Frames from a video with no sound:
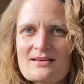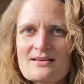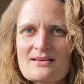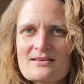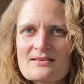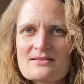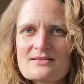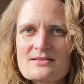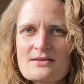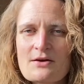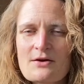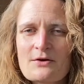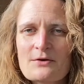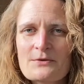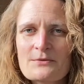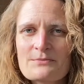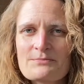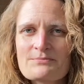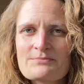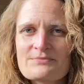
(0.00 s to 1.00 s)
So,
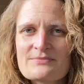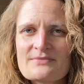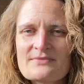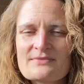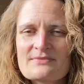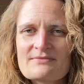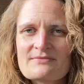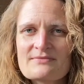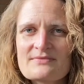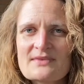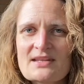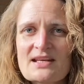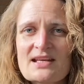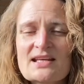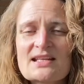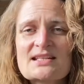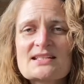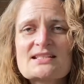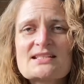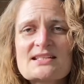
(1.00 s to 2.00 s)

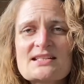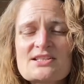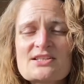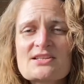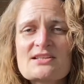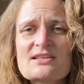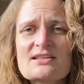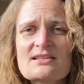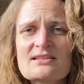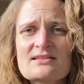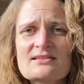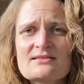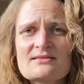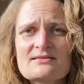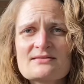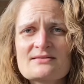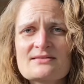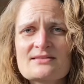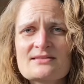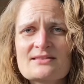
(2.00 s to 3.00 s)
in addition,
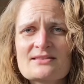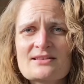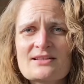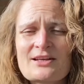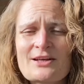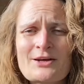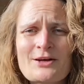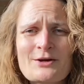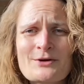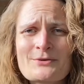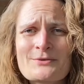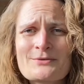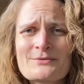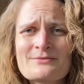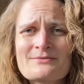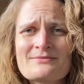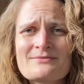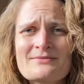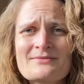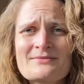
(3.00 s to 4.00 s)
you know,
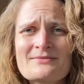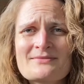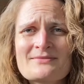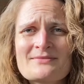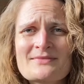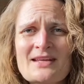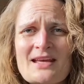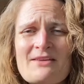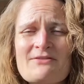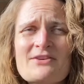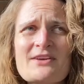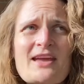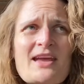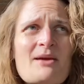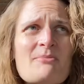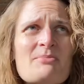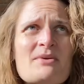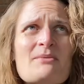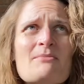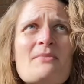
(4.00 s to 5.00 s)
if you
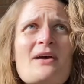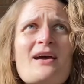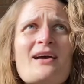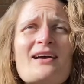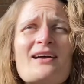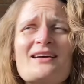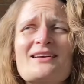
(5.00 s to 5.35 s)
can't be mad,